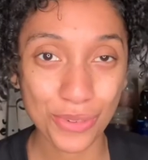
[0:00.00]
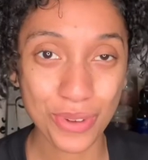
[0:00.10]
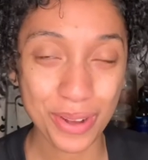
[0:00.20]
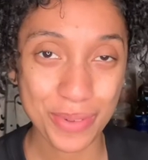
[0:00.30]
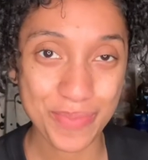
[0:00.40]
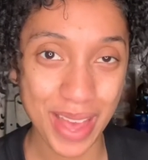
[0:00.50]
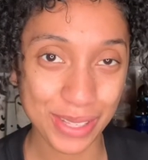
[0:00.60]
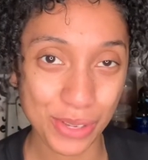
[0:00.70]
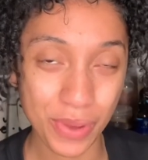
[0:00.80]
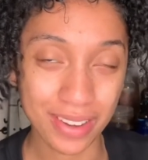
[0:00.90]
welcome back
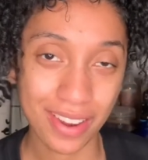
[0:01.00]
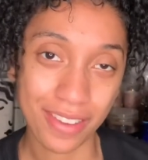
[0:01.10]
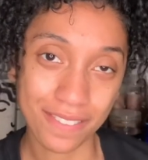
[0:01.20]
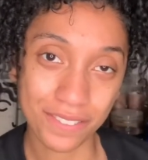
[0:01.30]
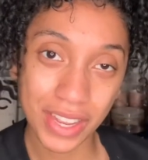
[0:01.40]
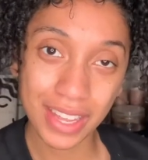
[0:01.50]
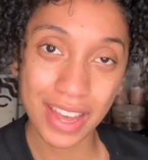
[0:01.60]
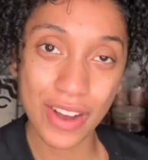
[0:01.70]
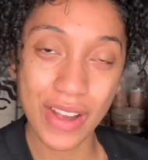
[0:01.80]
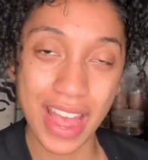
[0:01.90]
to another
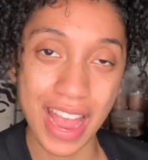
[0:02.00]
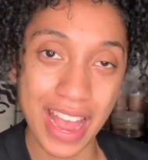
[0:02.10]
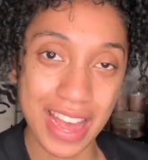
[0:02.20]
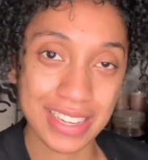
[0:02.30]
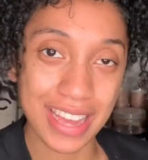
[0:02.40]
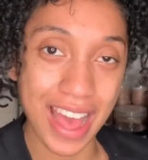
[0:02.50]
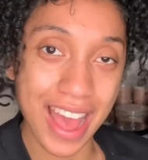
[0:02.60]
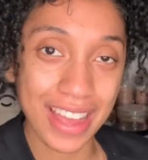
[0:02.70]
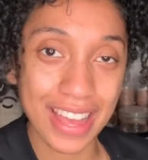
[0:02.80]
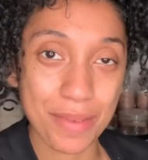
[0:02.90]
video and I
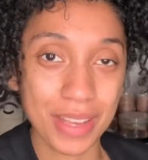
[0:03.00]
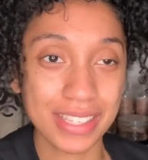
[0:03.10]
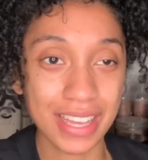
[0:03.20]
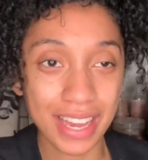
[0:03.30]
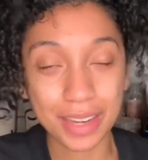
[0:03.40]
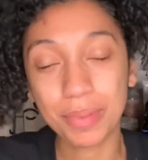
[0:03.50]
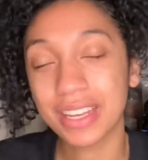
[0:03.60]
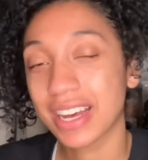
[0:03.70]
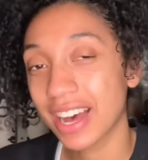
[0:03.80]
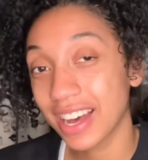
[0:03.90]
am excited
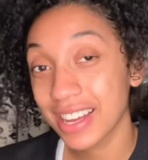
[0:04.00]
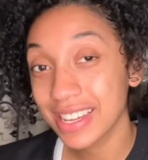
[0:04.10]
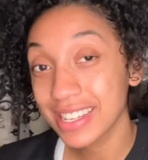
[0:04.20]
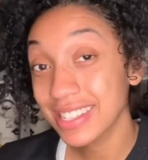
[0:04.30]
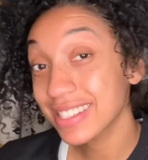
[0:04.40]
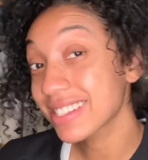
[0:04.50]
because